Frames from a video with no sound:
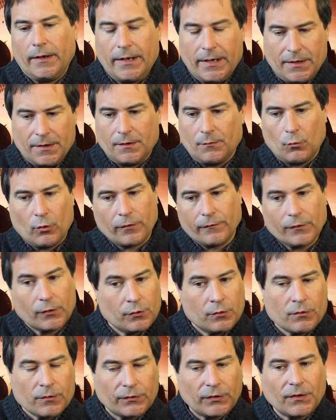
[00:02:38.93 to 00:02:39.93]
in one of the
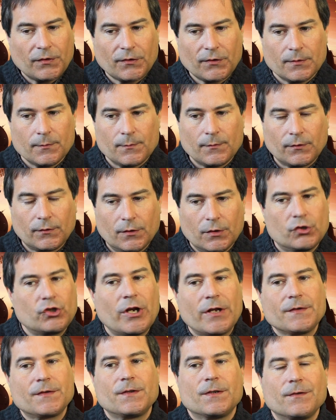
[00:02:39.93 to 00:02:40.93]
core systems, the
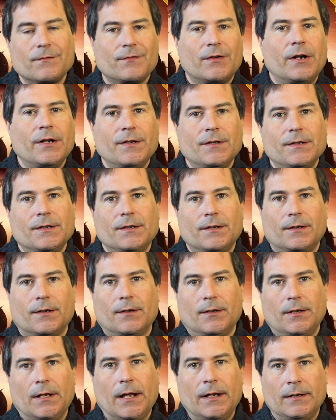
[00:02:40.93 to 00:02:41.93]
chances of finding
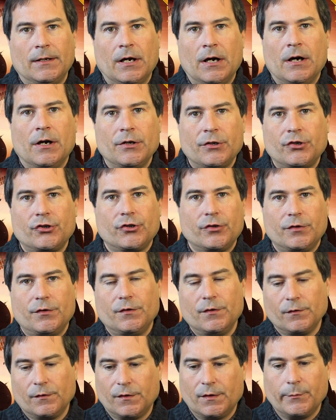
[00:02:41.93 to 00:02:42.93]
a large
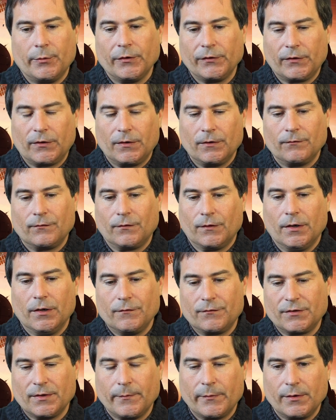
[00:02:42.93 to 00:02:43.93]
deposit
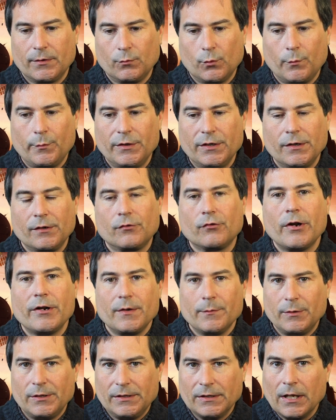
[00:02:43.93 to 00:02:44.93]
of something would be
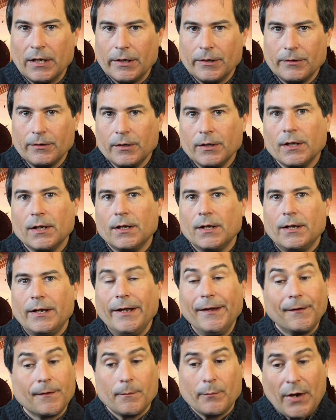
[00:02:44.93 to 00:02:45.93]
incredibly low.
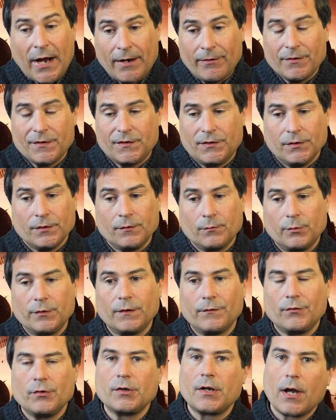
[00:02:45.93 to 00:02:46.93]
In comparison
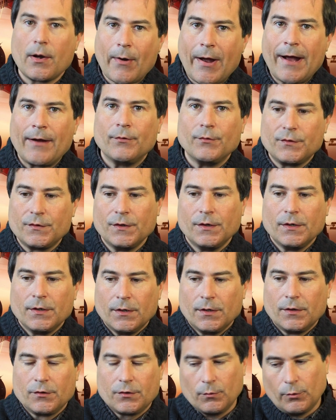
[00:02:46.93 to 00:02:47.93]
with if you go out
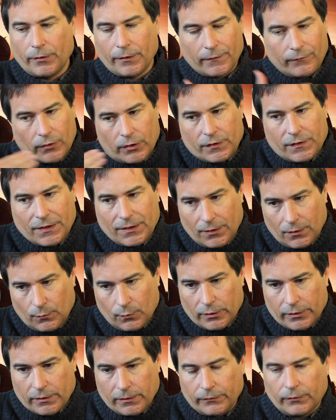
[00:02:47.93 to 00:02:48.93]
to one of the frontier
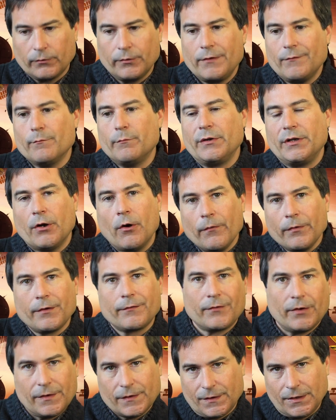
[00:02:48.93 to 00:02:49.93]
worlds or even beyond
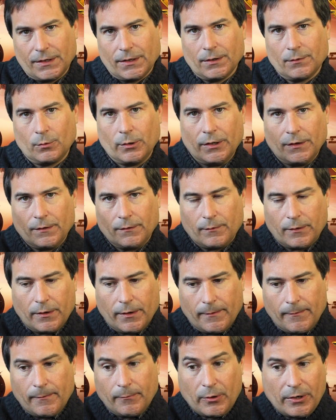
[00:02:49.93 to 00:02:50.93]
the frontier
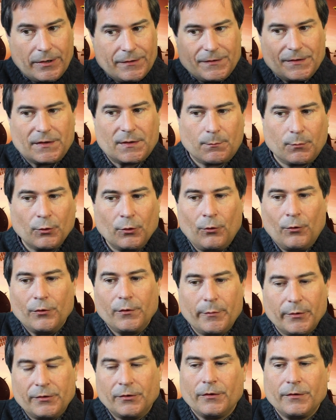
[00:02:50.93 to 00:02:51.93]
where it's
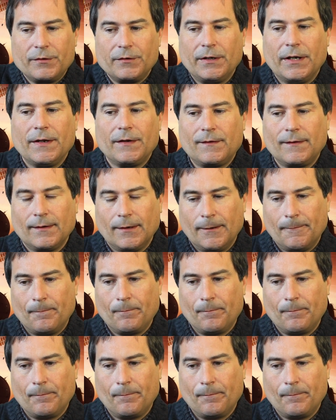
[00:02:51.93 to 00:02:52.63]
explored but not yet